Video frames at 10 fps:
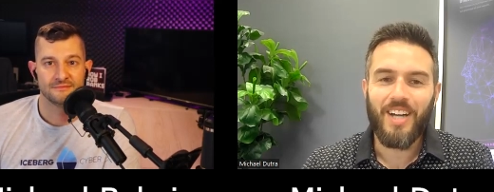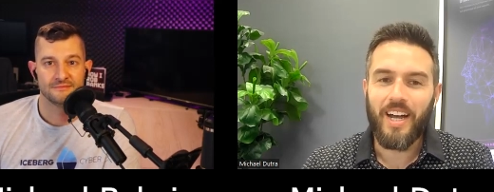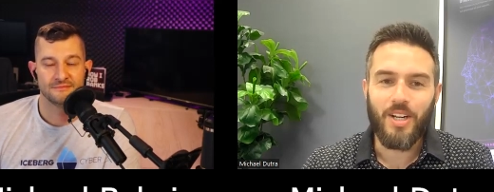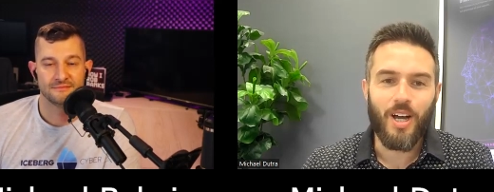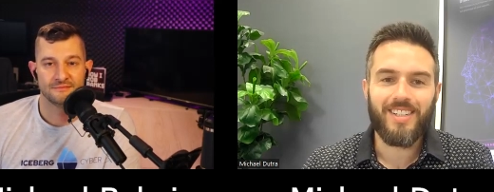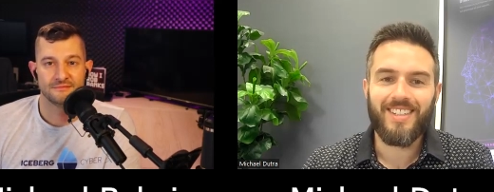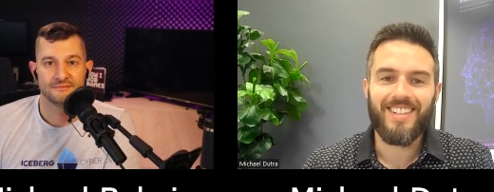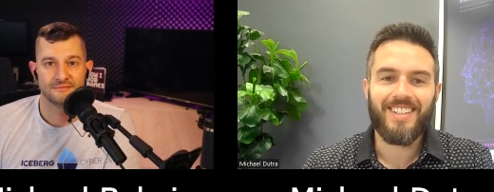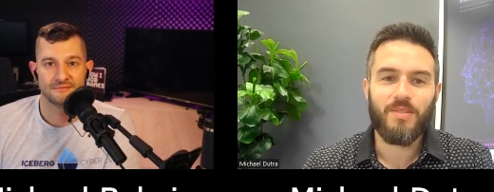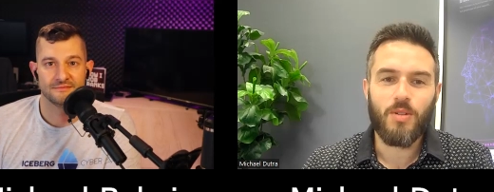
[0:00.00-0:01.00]

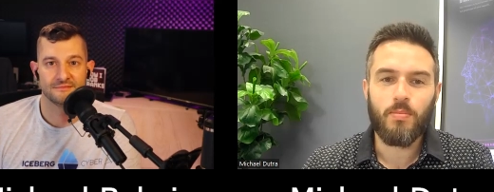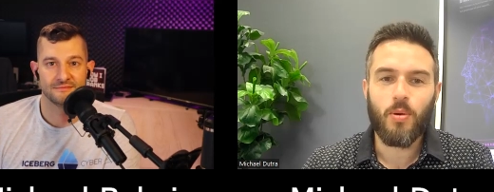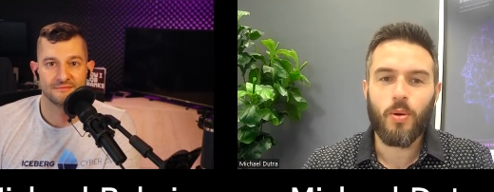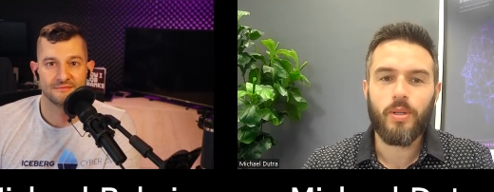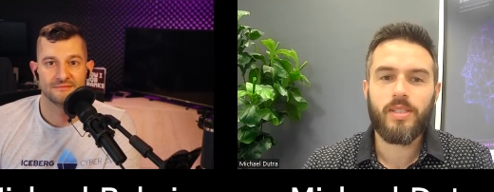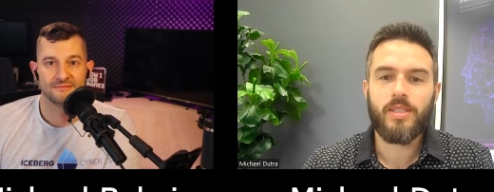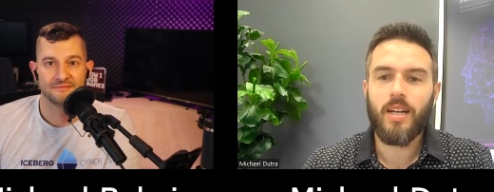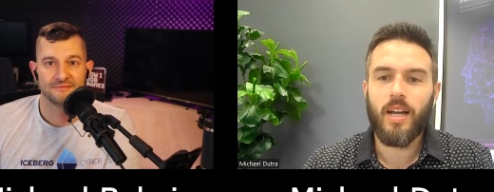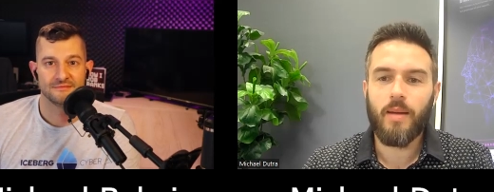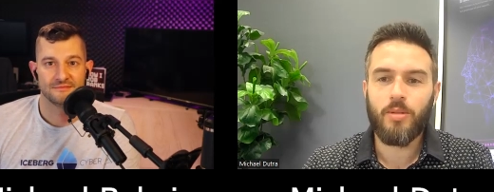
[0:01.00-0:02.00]
Speaker 1: diagnostics and reports.
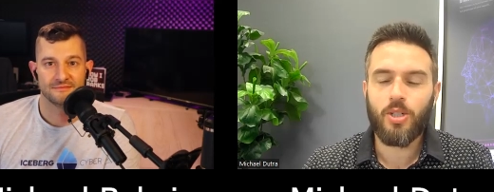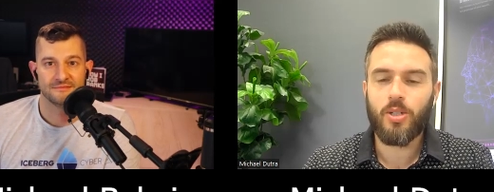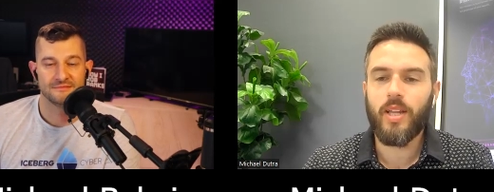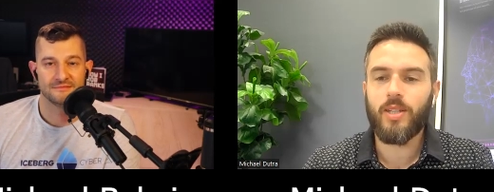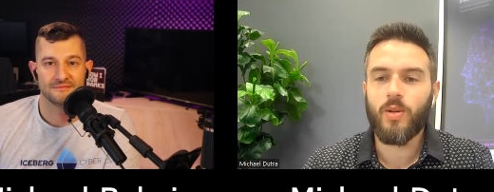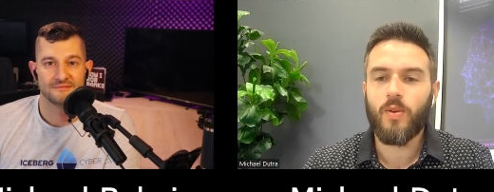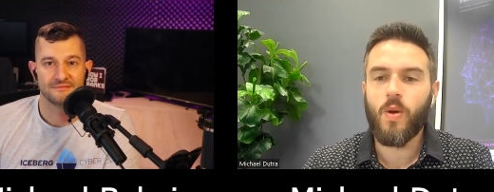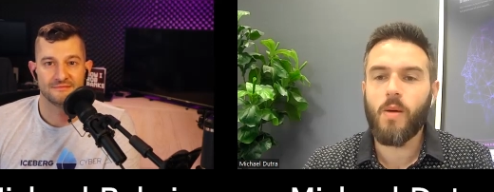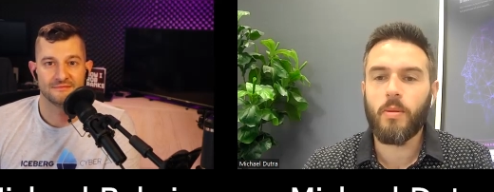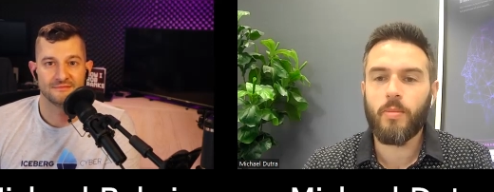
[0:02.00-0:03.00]
I'm sure that's
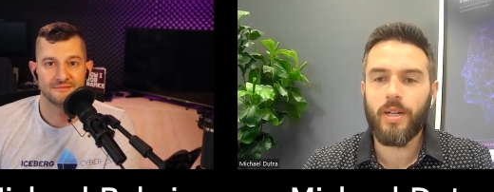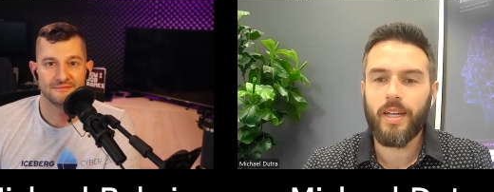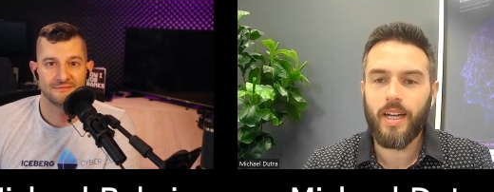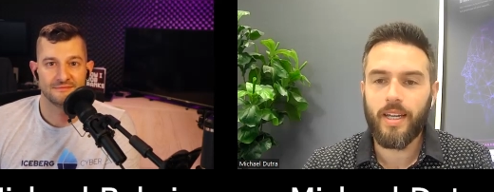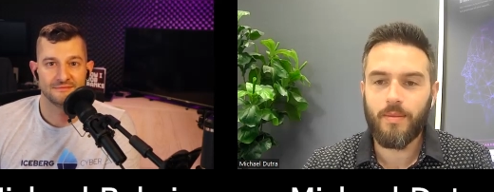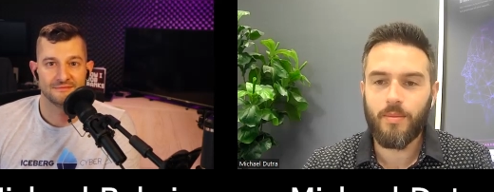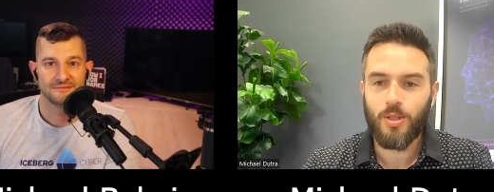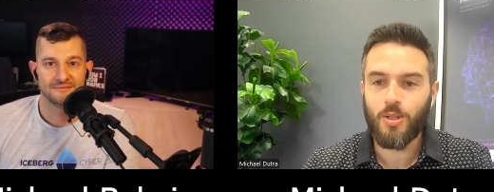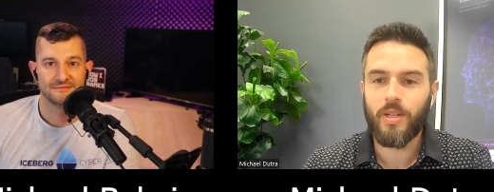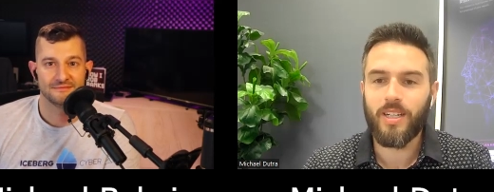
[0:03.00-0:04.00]
overwhelming, but I, I, am
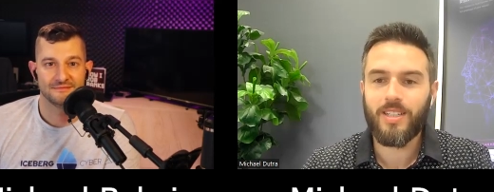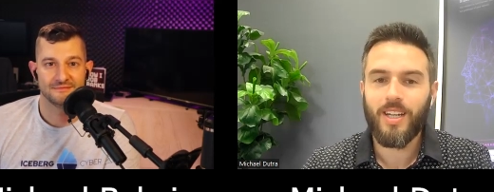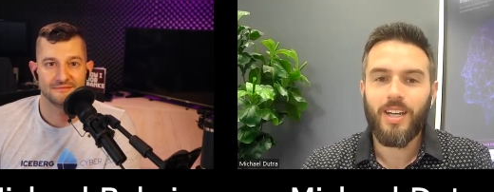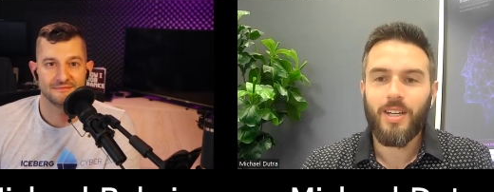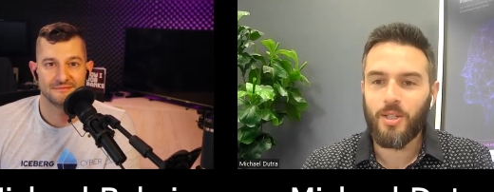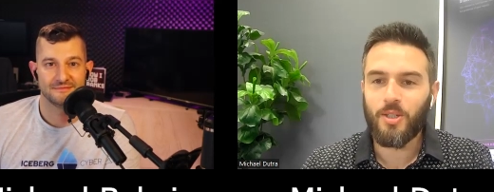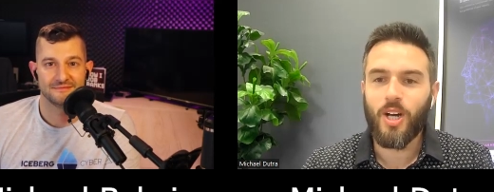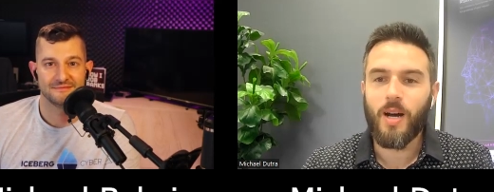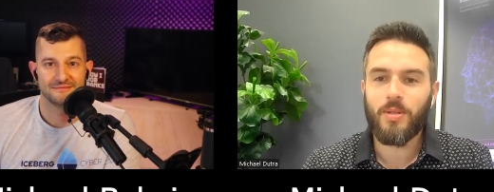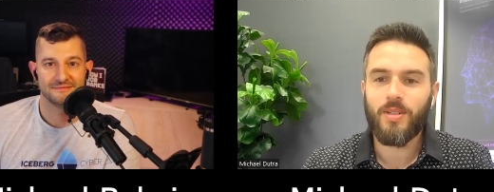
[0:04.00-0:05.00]
assuming it's your
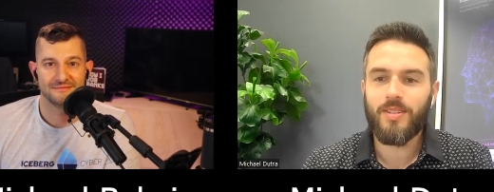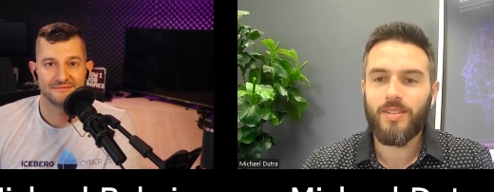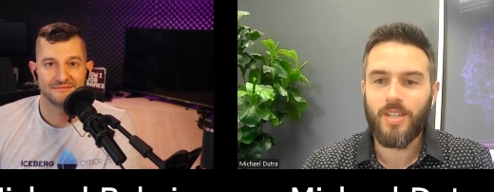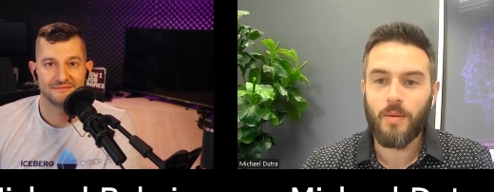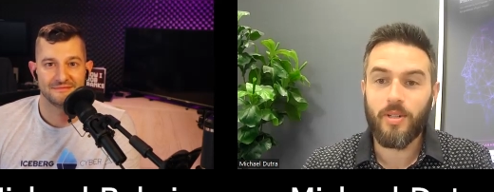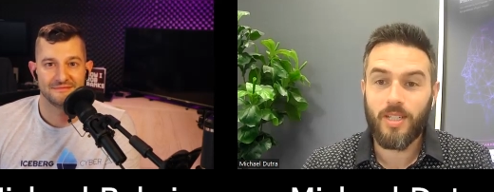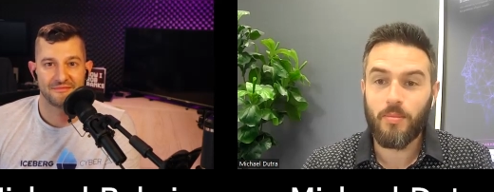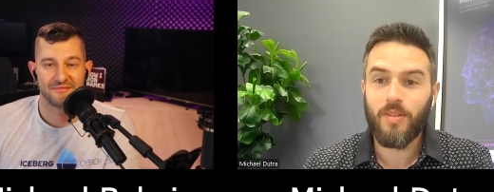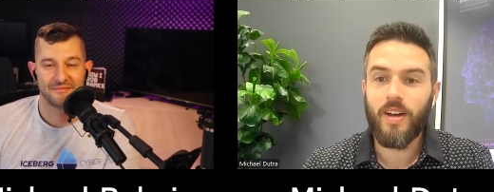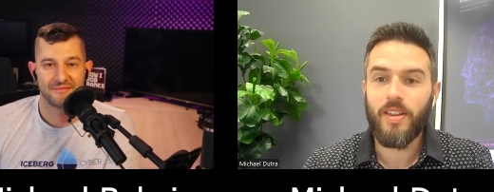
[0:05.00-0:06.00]
job to somewhat
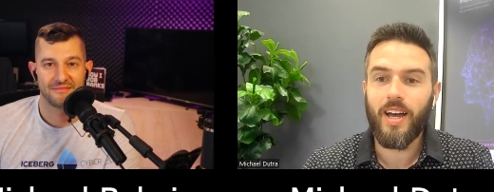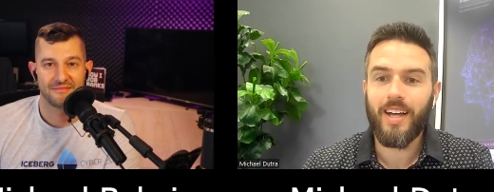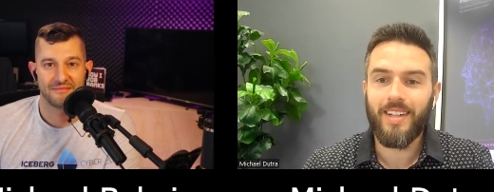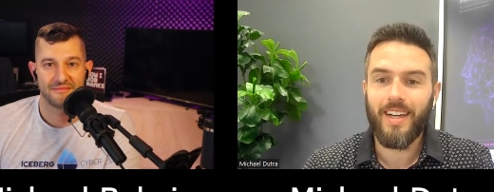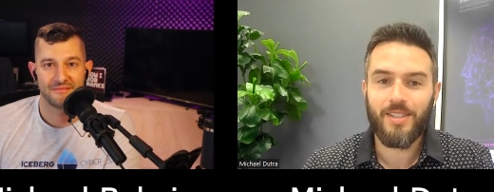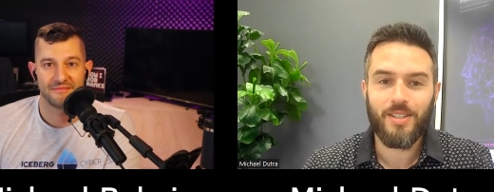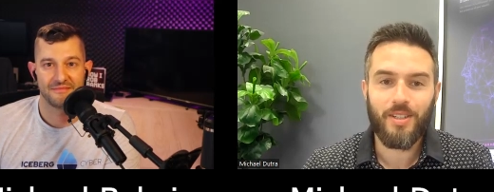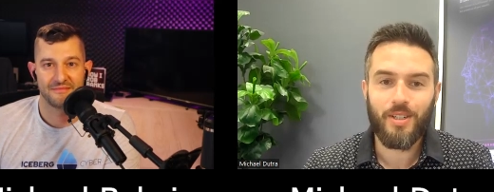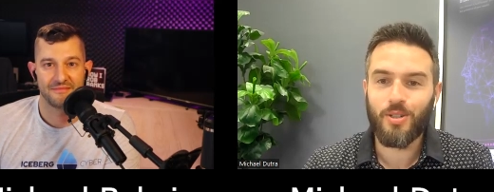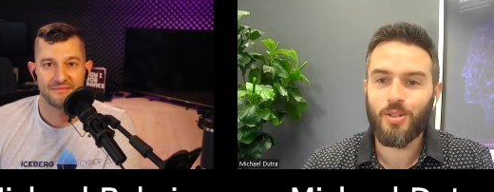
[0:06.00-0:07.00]
simplify that as
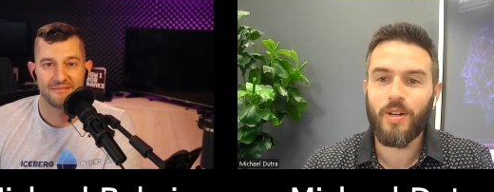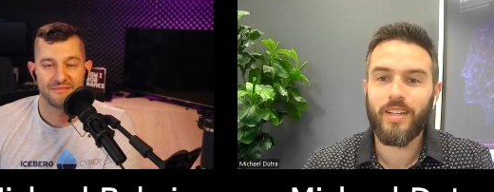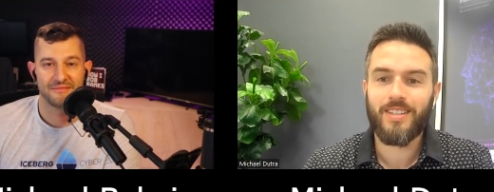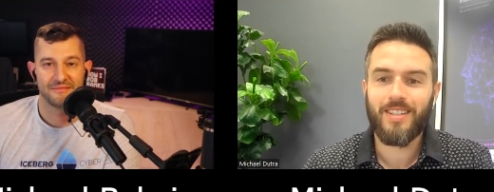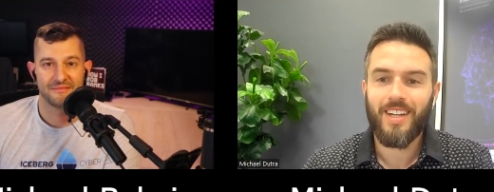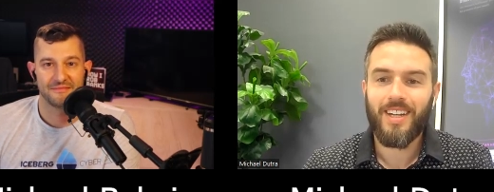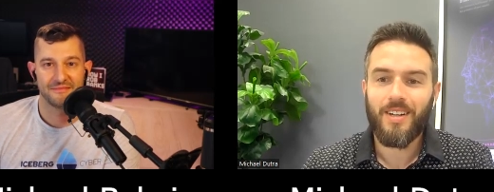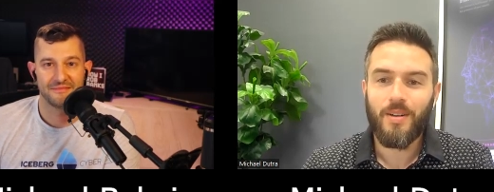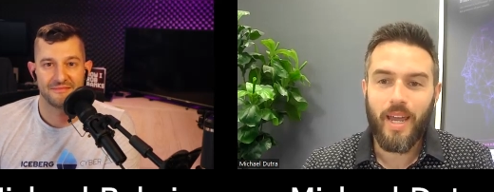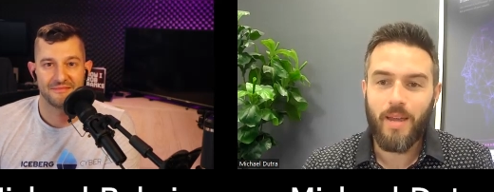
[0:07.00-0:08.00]
to here's your threats,
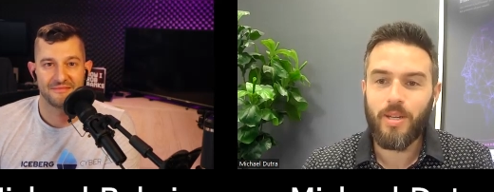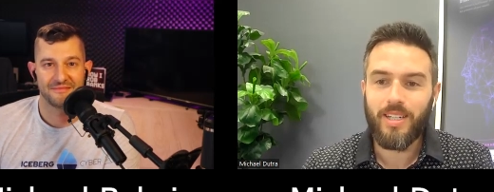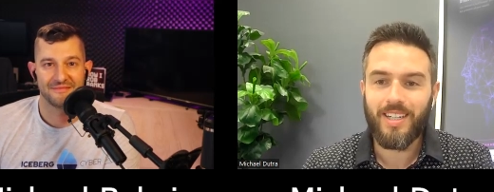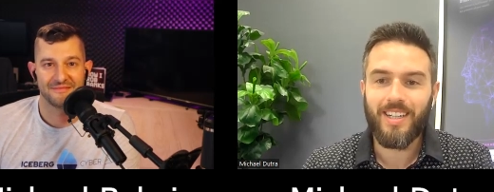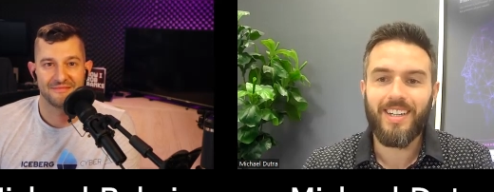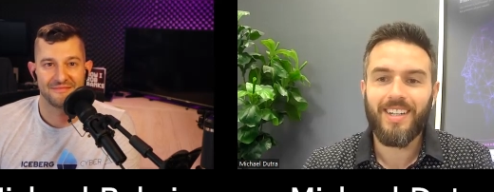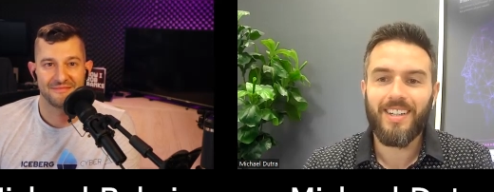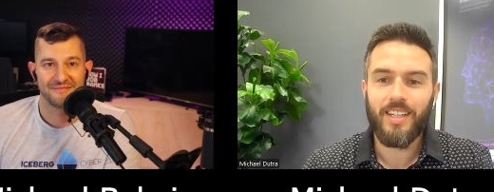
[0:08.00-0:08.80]
A, B, C,